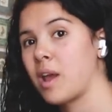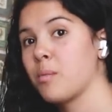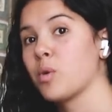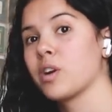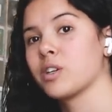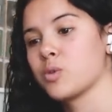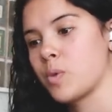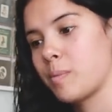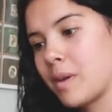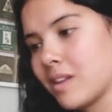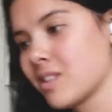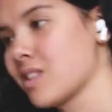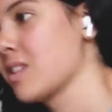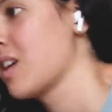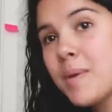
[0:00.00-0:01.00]
I am wearing
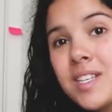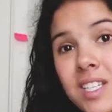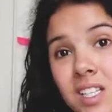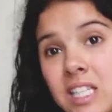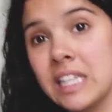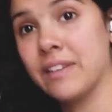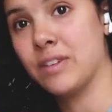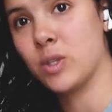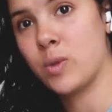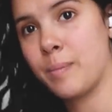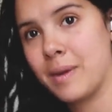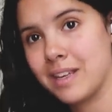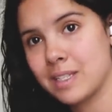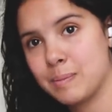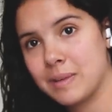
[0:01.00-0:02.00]
sweatpants. Basically linen
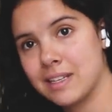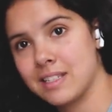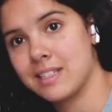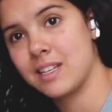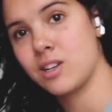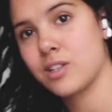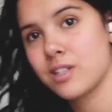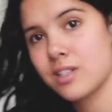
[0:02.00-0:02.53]
sweatpants because they're